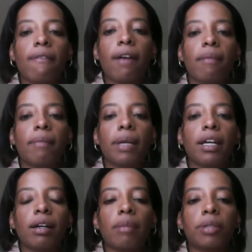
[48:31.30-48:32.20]
mean to
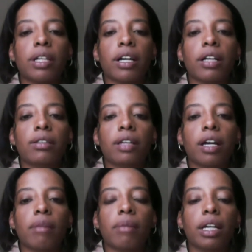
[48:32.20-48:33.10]
interrupt you there. I
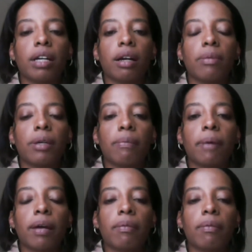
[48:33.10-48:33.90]
don't mean to interrupt you, but